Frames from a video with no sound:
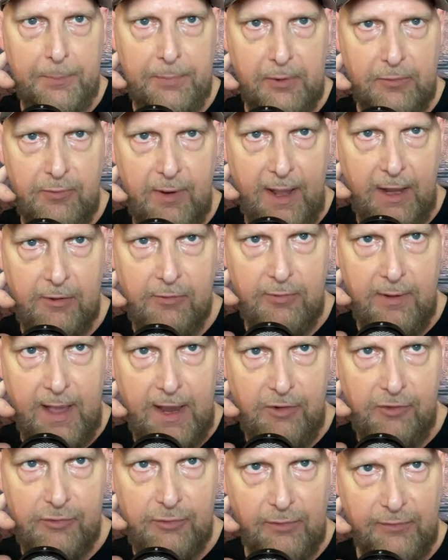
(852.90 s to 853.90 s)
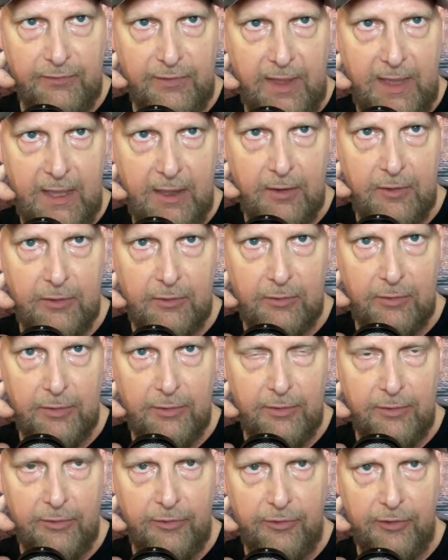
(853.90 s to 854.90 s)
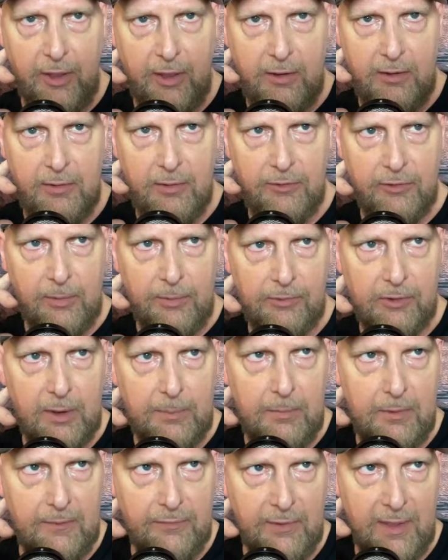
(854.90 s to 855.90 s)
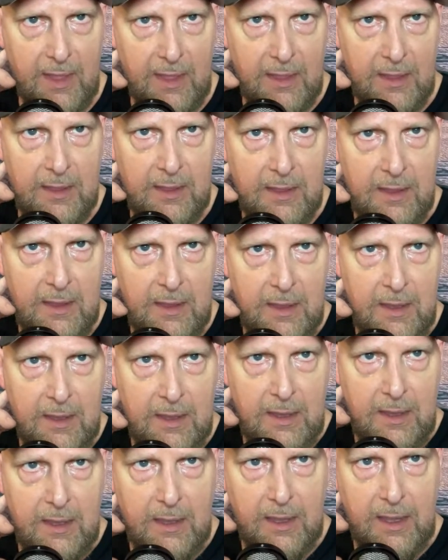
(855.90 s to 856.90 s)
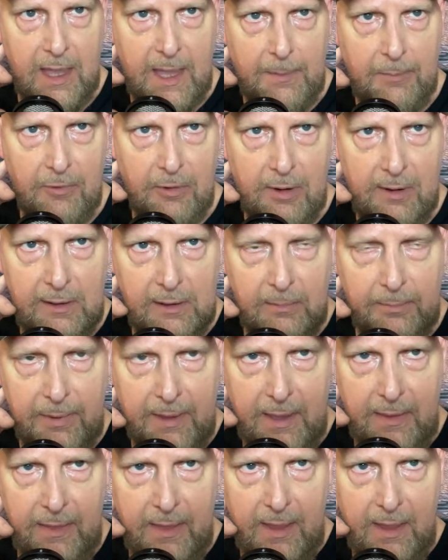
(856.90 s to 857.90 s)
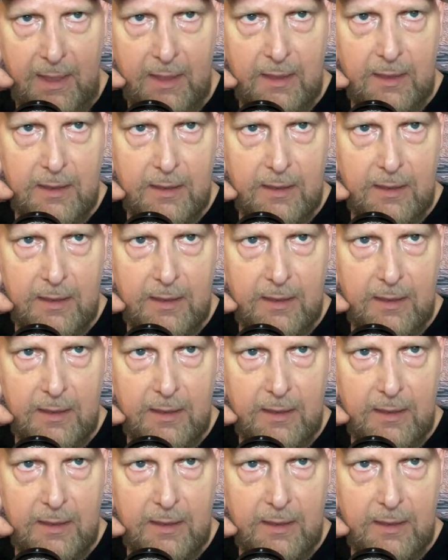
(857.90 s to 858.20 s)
recreational vehicle. So I'm just going to move that camera a little bit there.